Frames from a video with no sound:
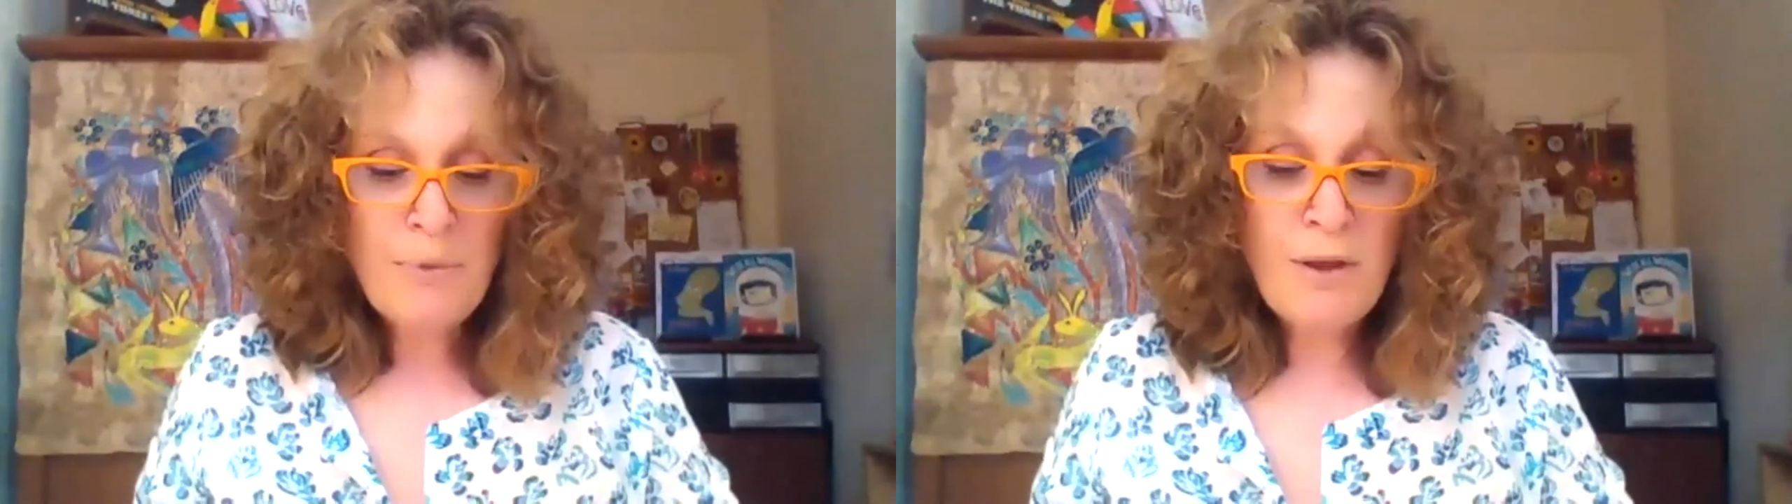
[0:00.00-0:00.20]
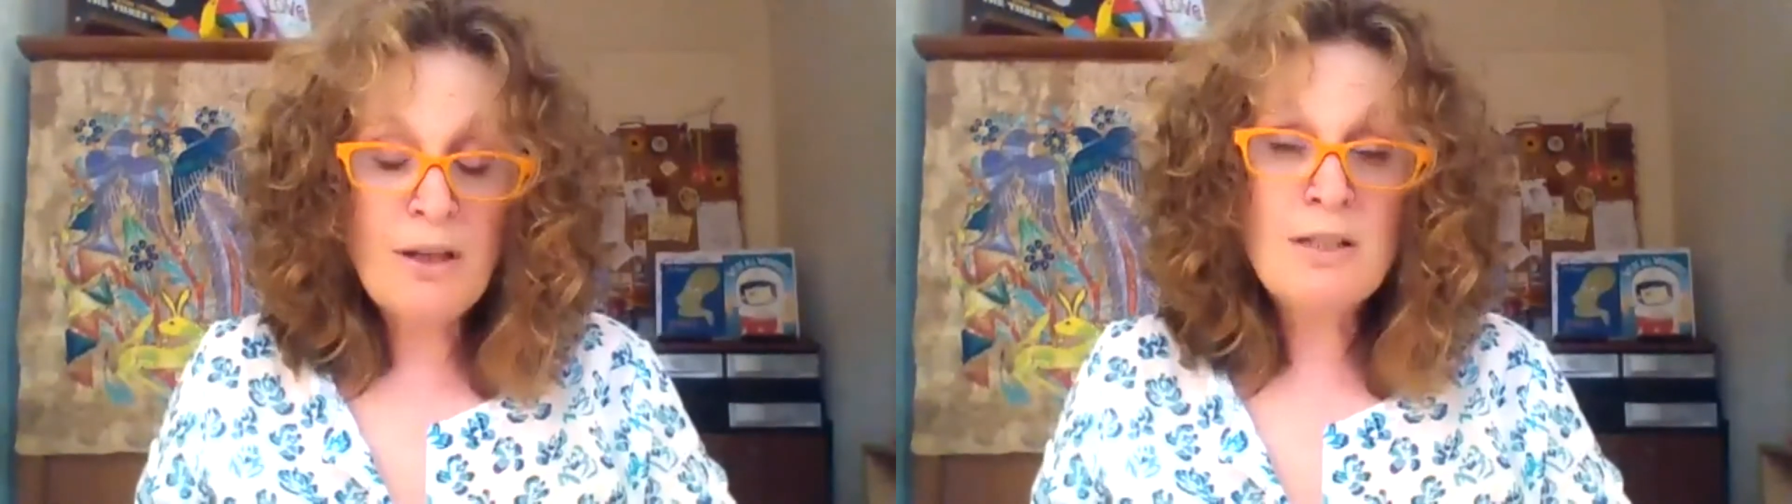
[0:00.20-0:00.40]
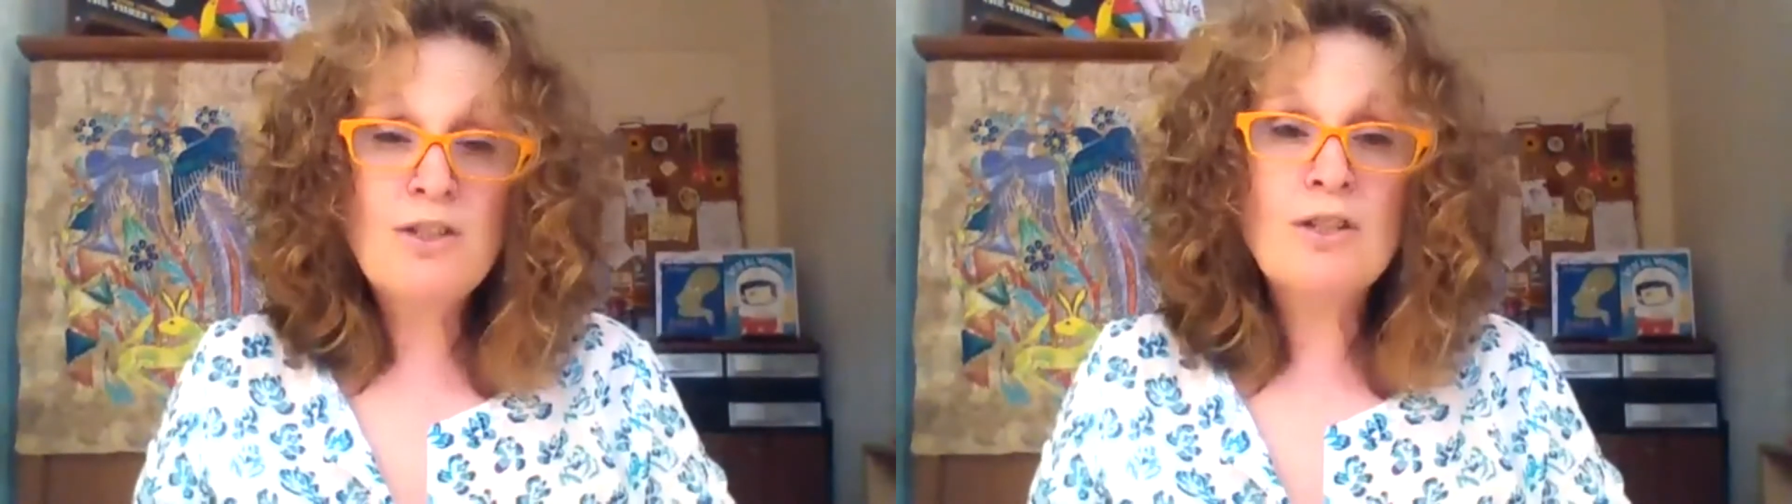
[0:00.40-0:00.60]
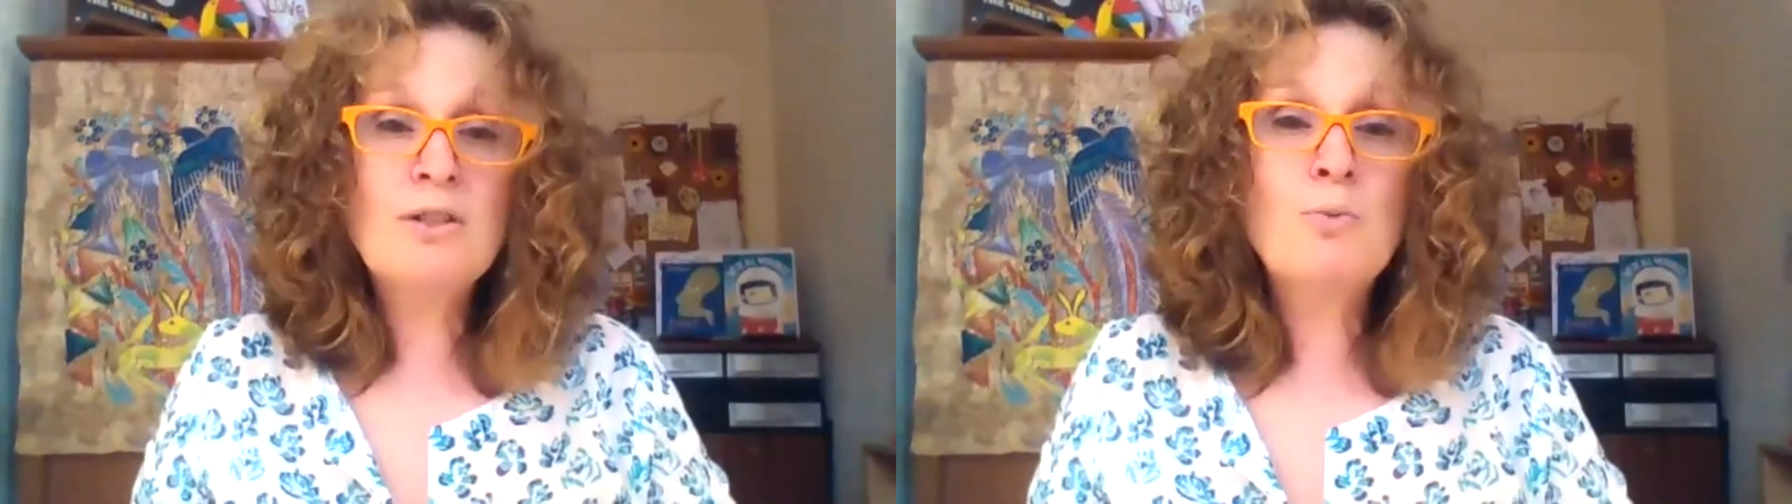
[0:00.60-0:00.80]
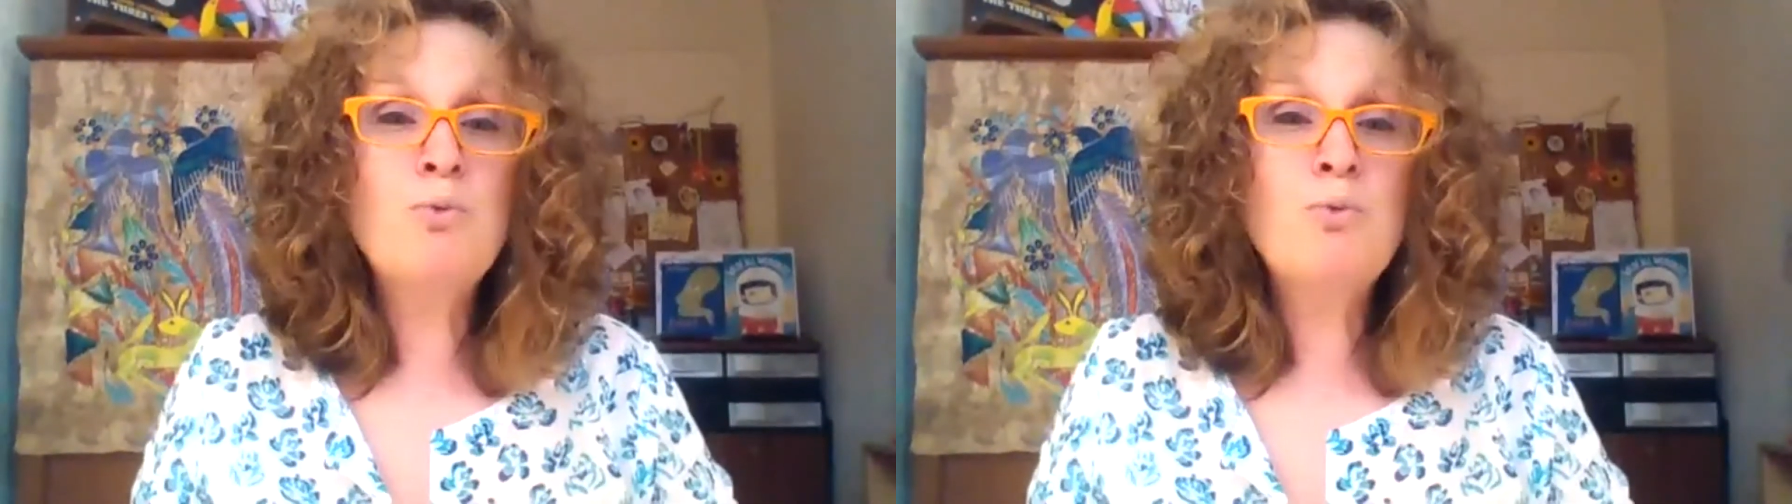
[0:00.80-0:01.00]
There is
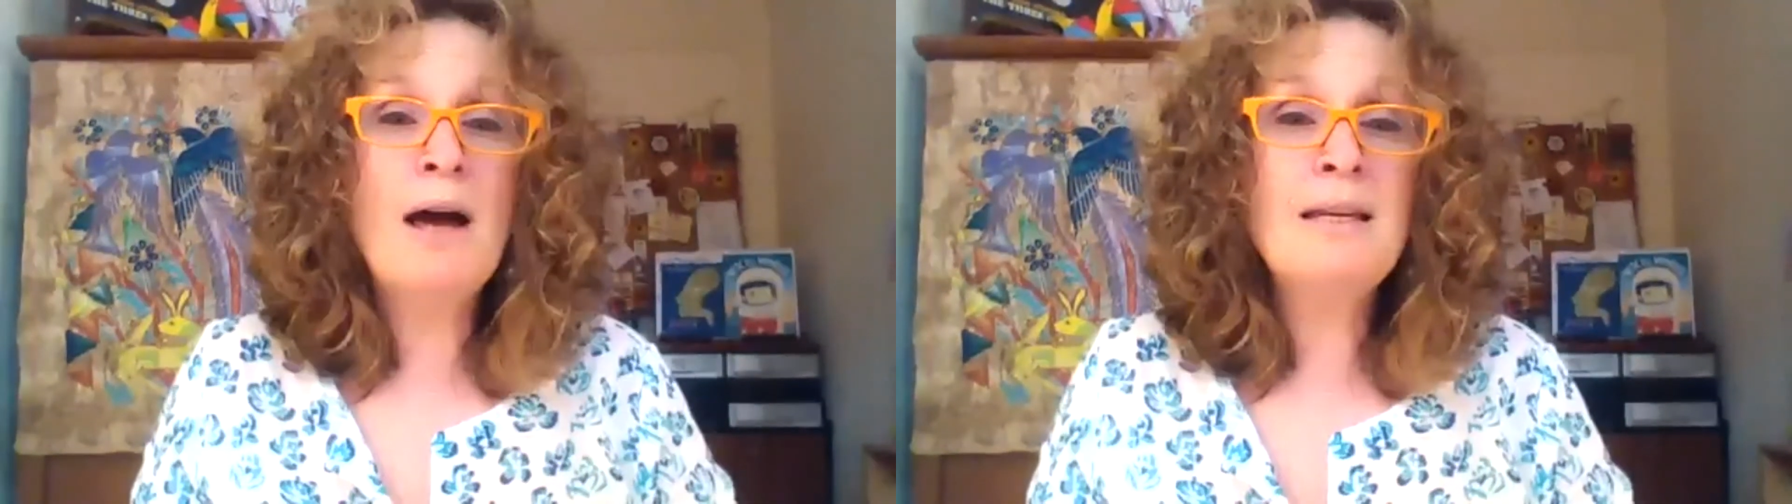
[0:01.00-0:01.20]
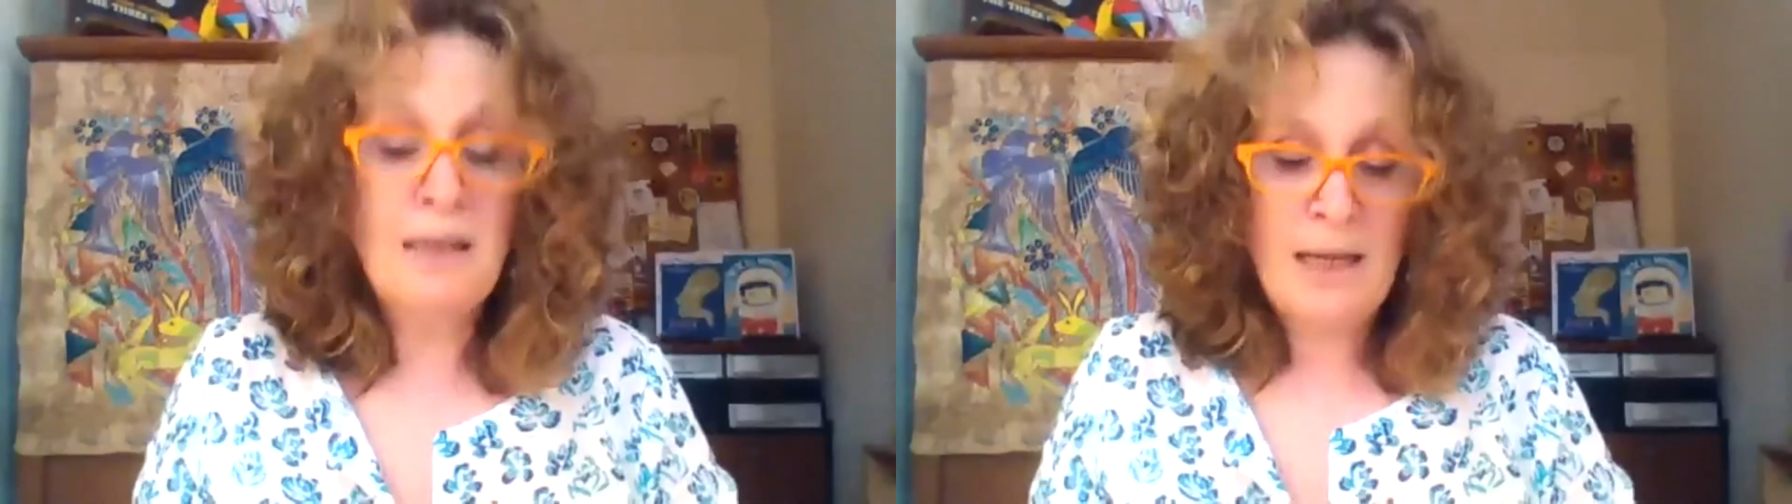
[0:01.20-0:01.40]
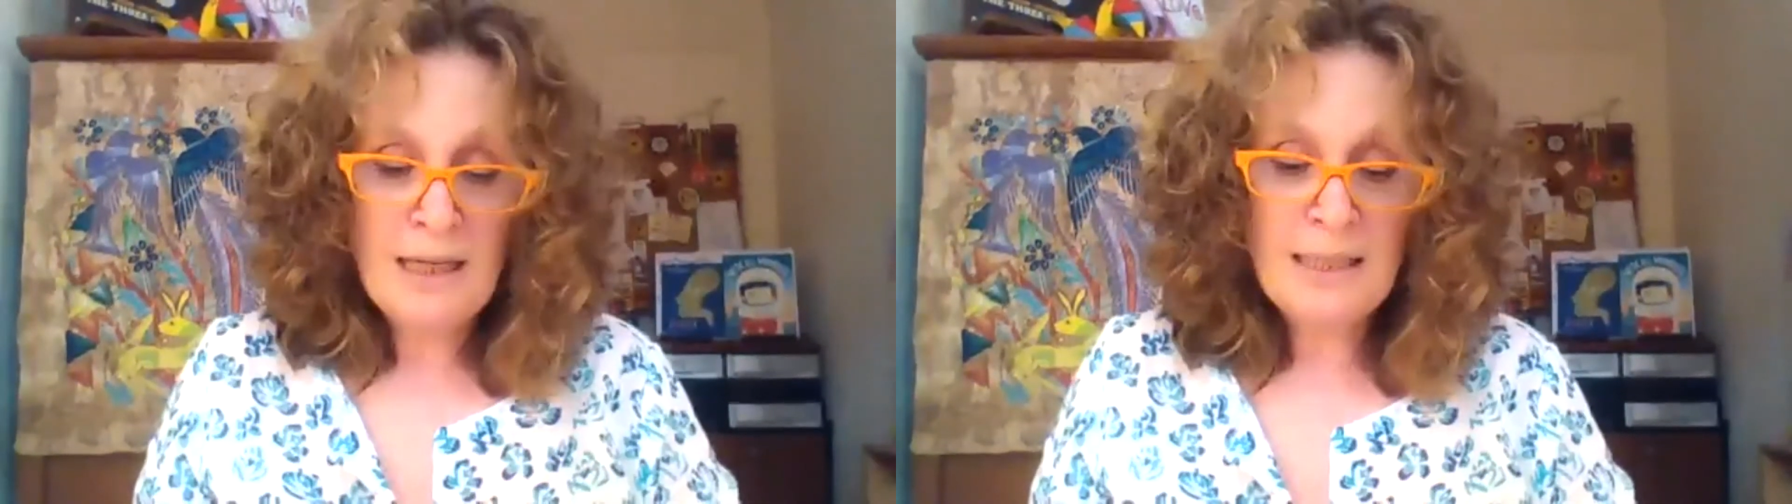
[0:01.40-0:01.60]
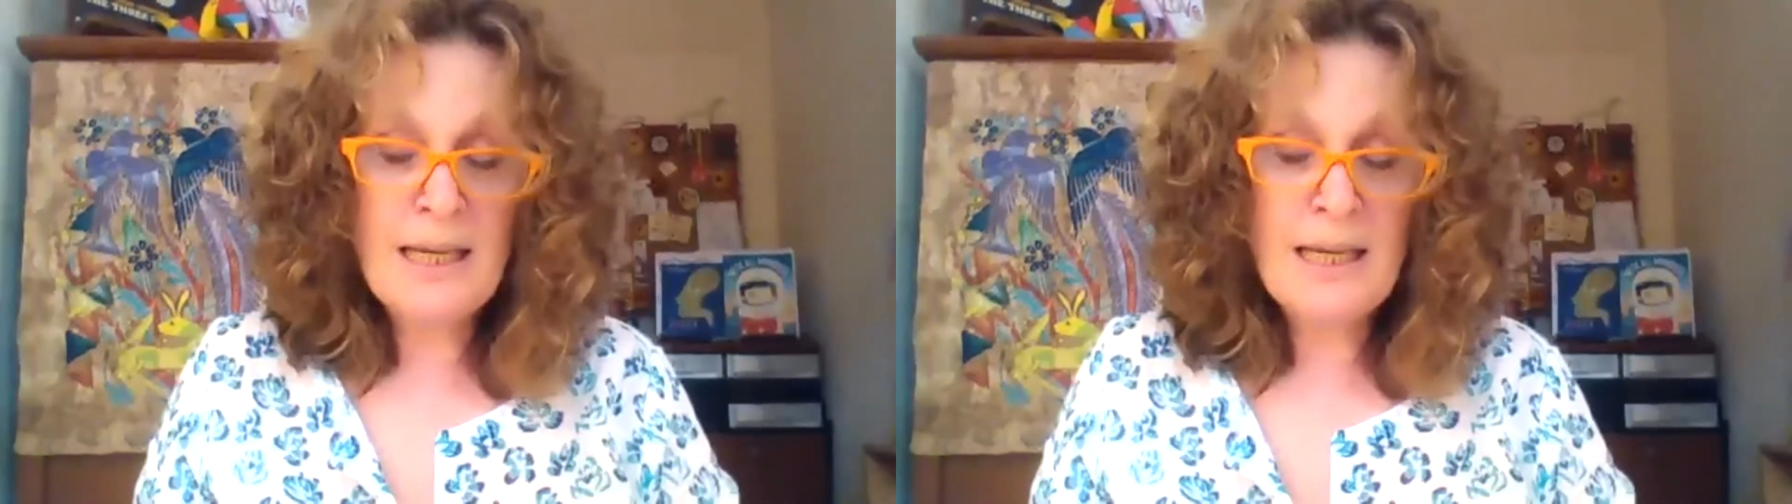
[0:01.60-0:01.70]
just one